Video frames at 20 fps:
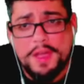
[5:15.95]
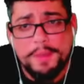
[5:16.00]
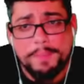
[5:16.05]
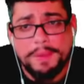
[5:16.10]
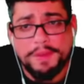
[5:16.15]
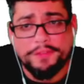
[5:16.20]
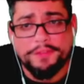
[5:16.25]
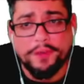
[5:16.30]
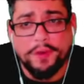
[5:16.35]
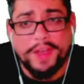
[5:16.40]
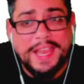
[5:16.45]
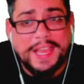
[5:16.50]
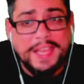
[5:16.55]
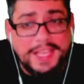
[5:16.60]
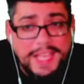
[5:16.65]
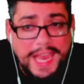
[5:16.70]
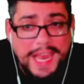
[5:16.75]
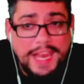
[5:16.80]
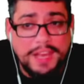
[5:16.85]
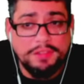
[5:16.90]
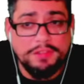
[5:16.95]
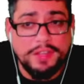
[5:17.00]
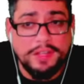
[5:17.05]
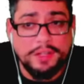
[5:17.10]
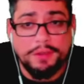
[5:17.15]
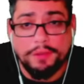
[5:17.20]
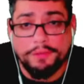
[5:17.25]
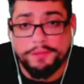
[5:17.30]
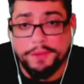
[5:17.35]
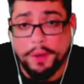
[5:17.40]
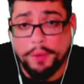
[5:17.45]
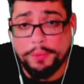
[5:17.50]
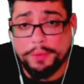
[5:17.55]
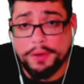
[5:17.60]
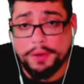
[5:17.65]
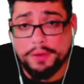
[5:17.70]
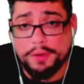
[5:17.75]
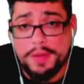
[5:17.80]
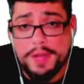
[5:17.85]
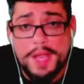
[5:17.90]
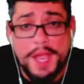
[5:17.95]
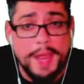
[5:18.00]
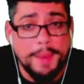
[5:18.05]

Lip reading: before engaging the voter